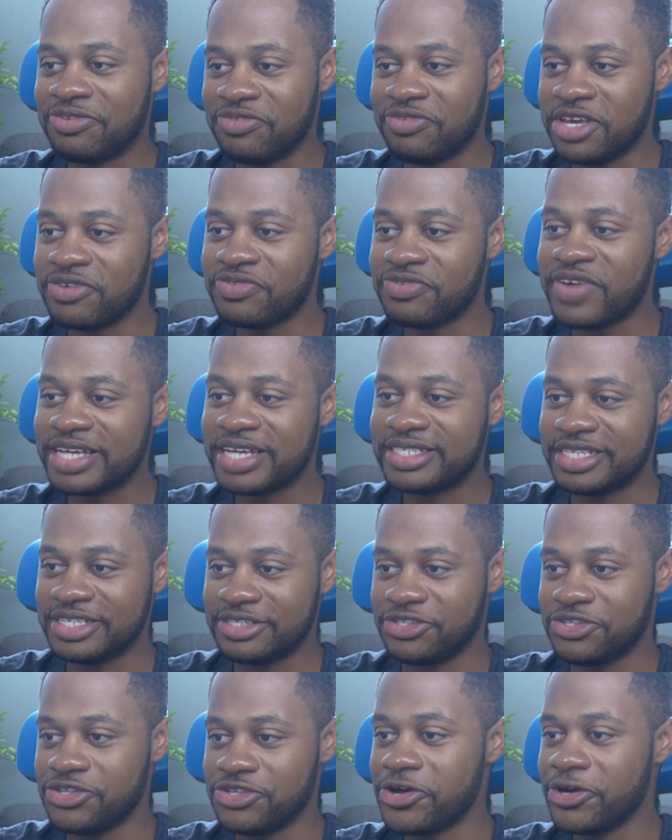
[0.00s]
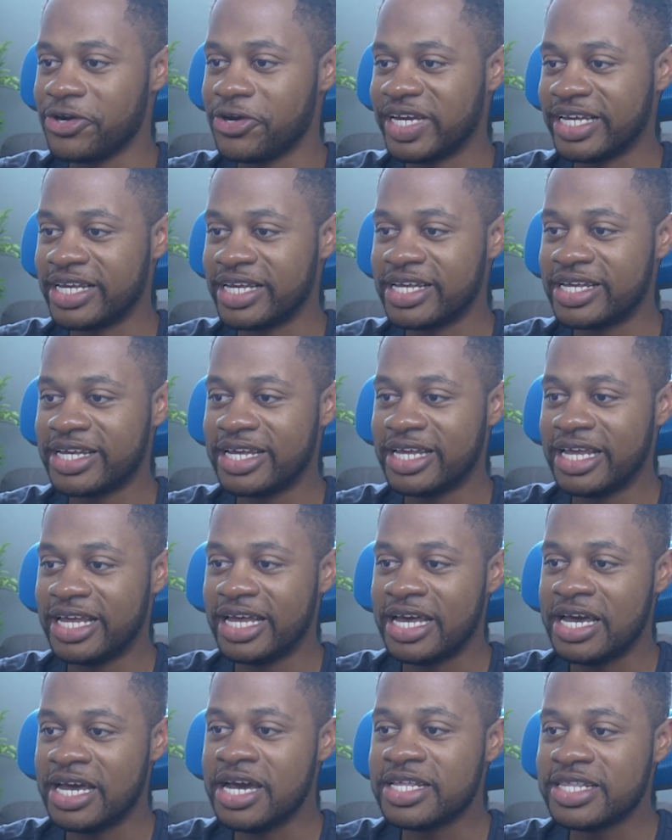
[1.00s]
VFX is doing
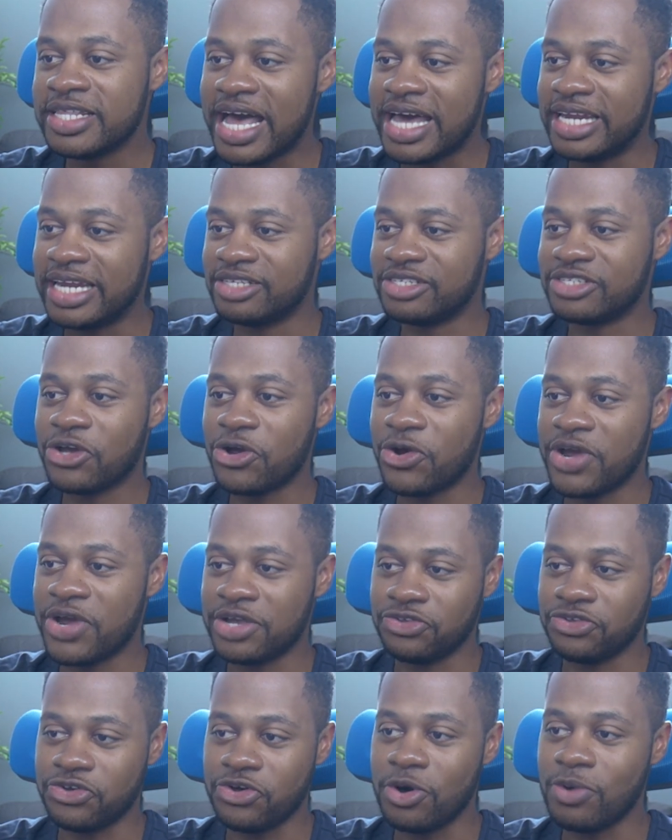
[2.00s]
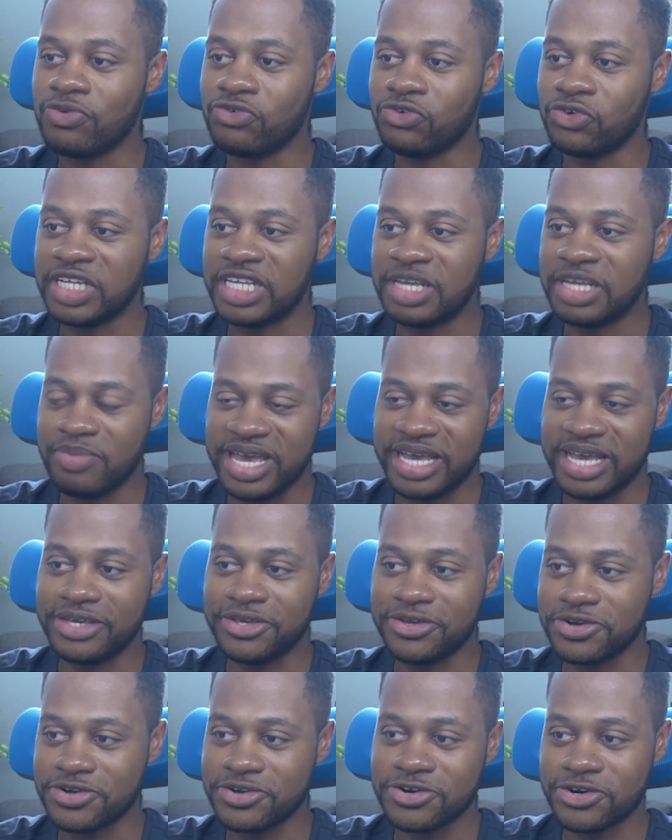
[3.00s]
that is going to hopefully make
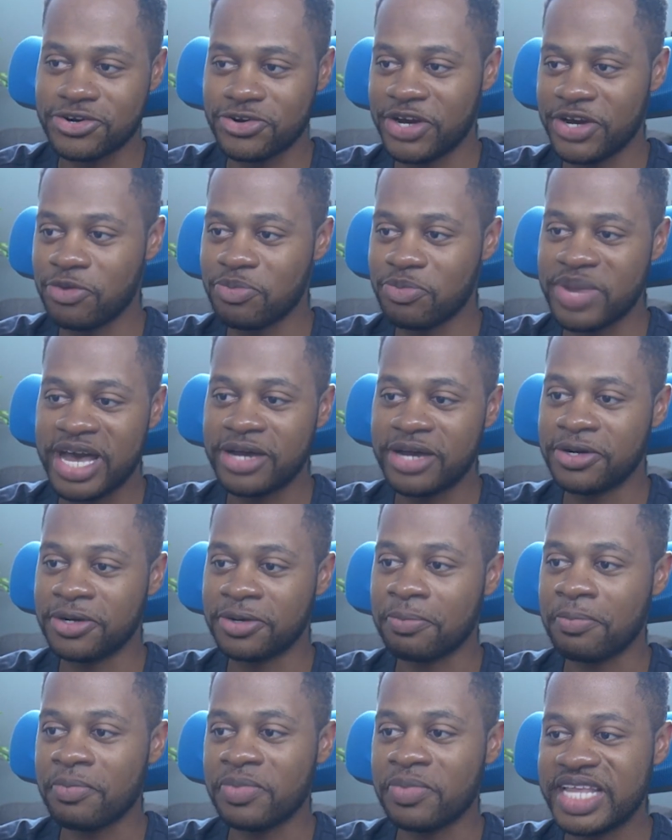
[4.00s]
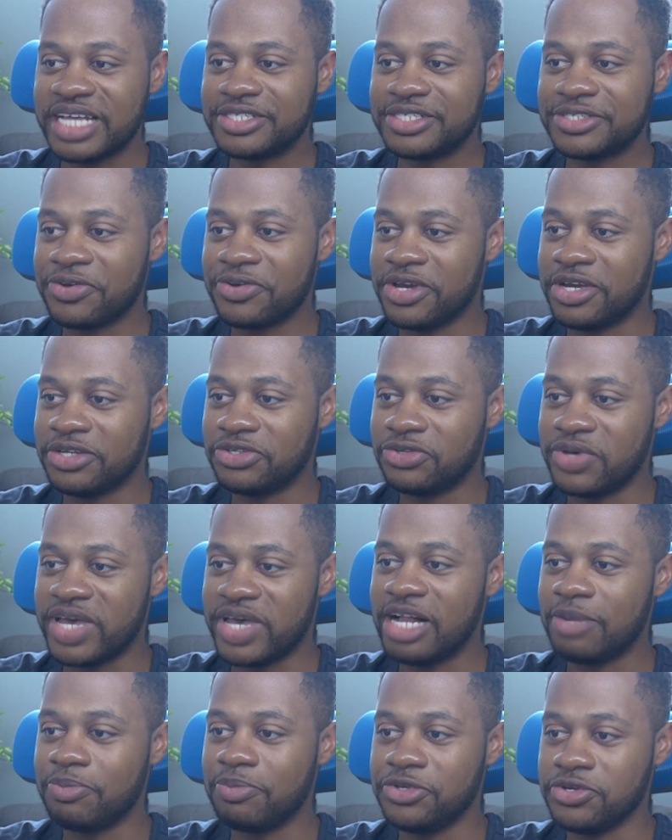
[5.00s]
your career better. That's mm-hmm. going to
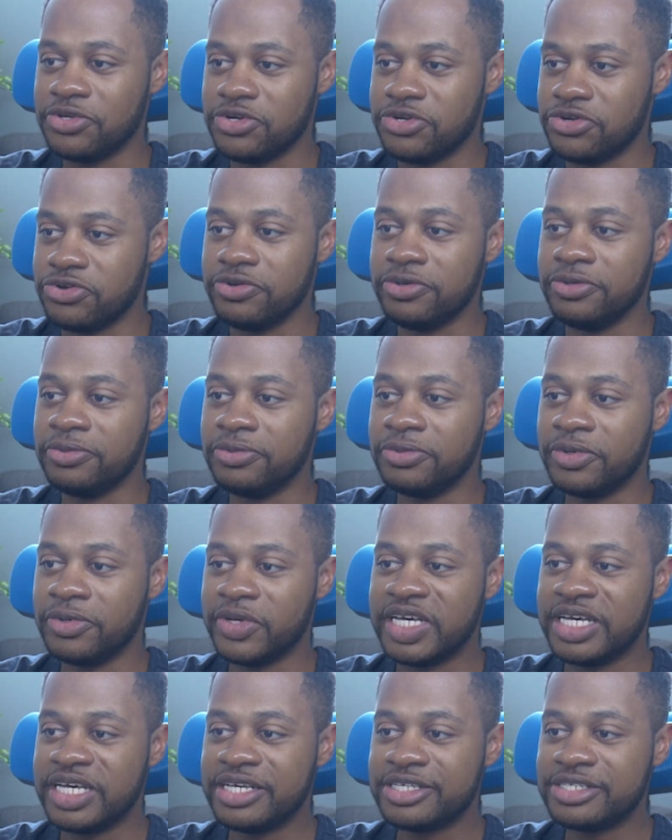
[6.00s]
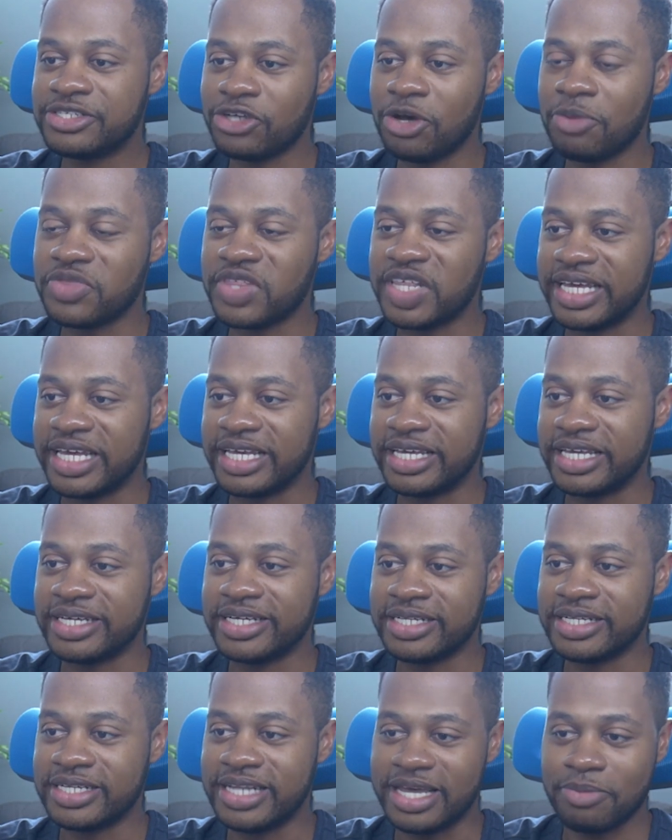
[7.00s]
help you do something
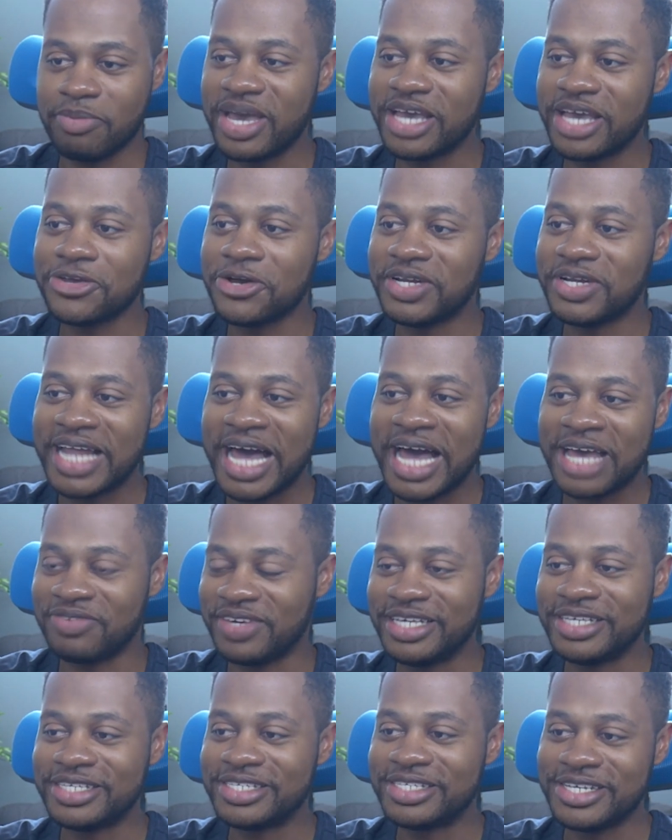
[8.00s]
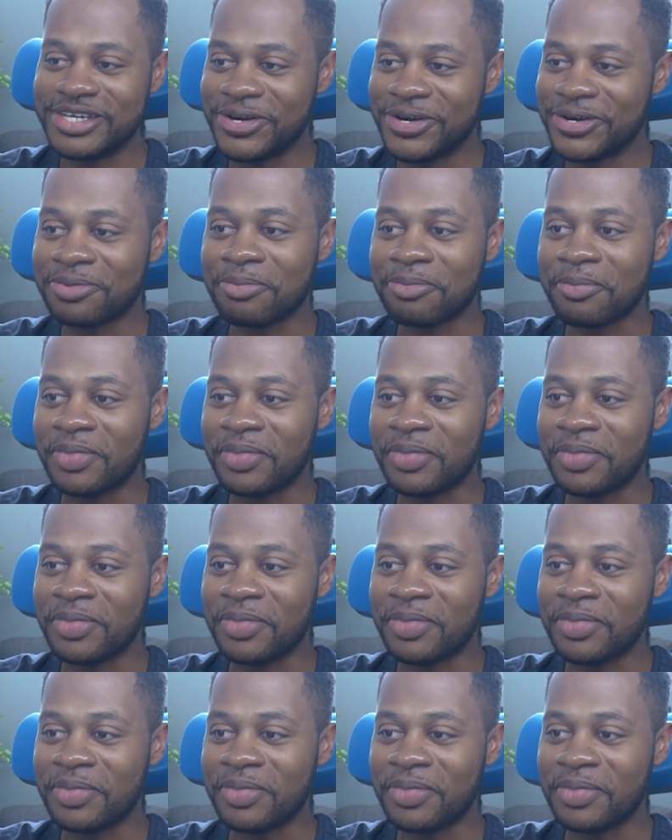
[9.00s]
like make your life easier